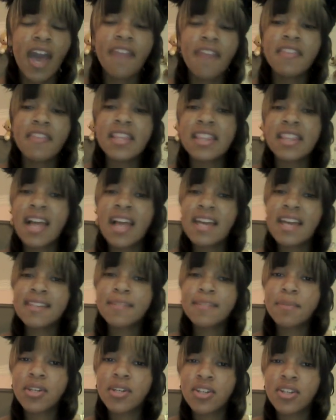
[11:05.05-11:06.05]
And then
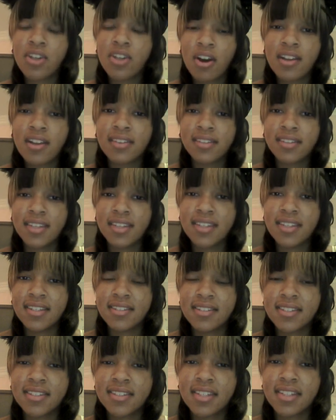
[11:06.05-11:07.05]
last but not
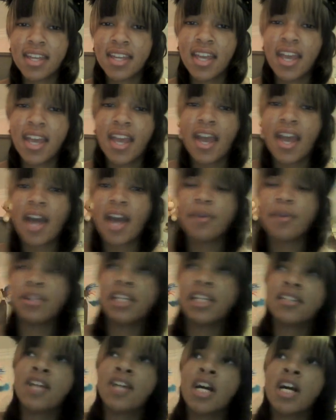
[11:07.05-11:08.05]
least, I would
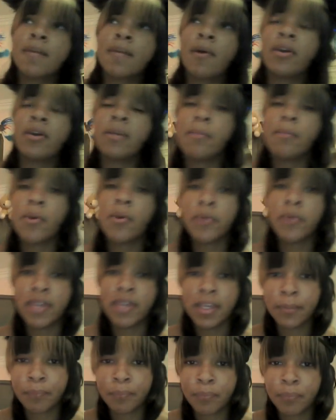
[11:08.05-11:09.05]
like to talk about
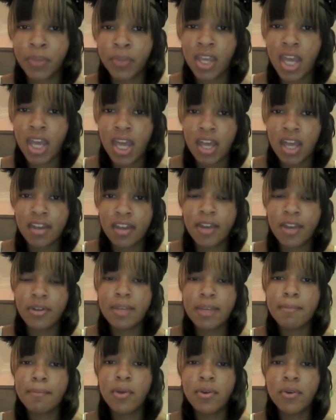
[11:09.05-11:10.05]
Emoki.
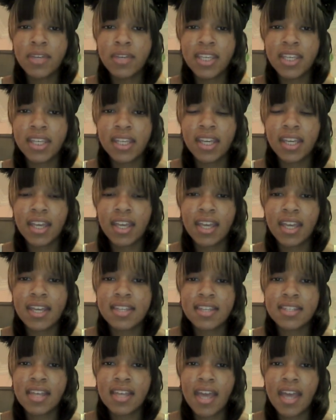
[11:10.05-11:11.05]
Now, Emoki
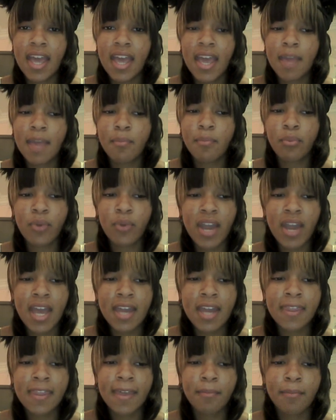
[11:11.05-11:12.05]
is a
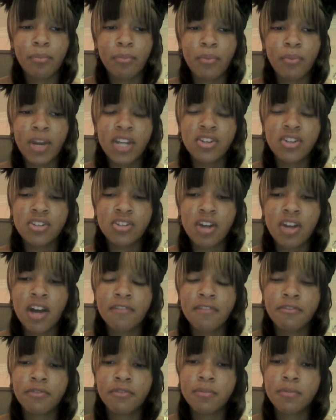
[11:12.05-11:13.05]
brand that branched
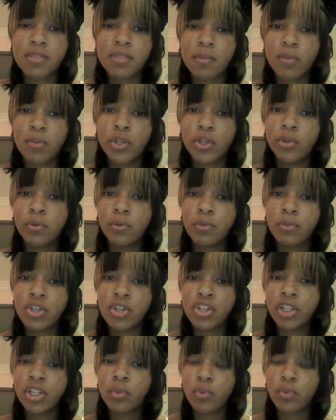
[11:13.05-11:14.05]
off from someone who
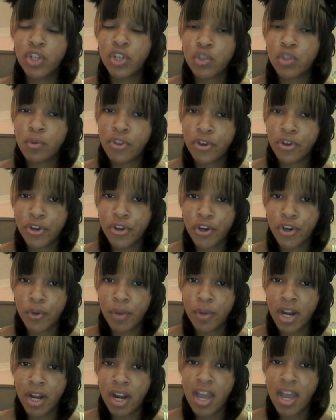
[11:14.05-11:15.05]
originally worked with
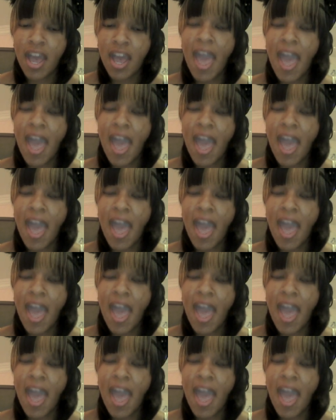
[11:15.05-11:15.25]
Nearowear.